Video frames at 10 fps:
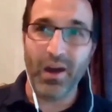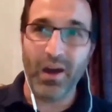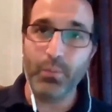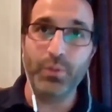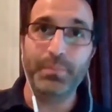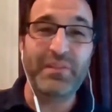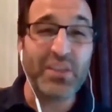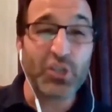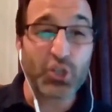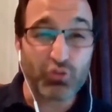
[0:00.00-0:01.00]
i would be
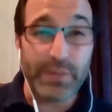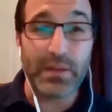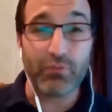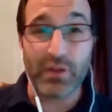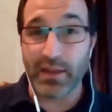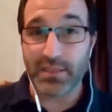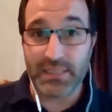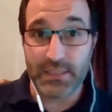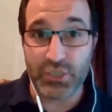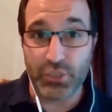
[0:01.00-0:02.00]
extremely
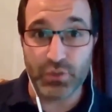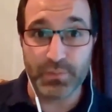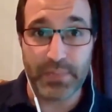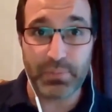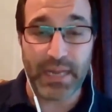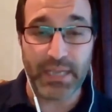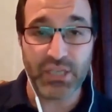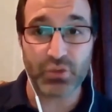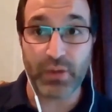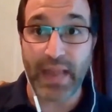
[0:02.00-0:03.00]
reluctant to use manipulation on